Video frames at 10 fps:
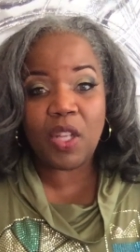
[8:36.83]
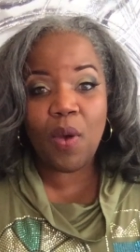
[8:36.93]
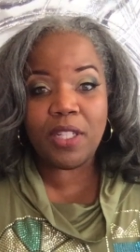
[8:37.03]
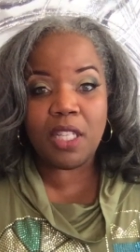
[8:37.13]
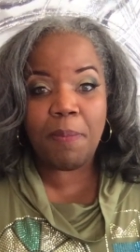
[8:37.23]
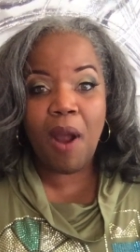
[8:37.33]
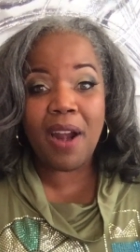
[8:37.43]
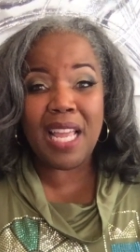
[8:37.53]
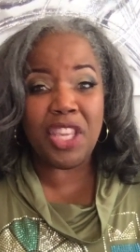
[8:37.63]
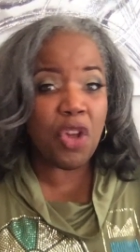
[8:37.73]
going to the
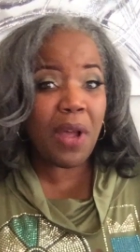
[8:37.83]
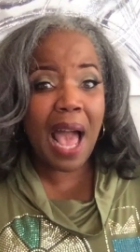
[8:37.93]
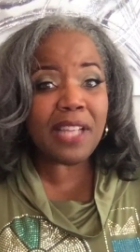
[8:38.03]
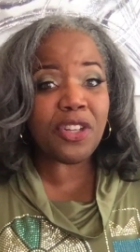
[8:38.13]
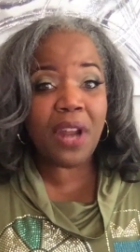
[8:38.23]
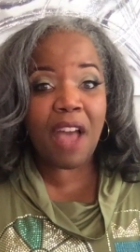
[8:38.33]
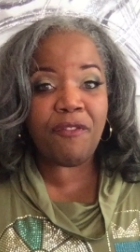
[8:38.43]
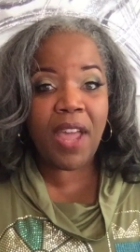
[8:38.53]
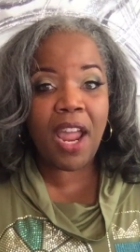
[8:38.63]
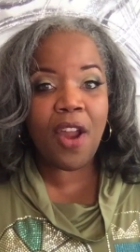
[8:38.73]
party and you guys are not
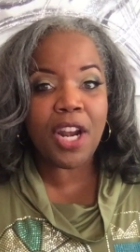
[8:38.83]
fair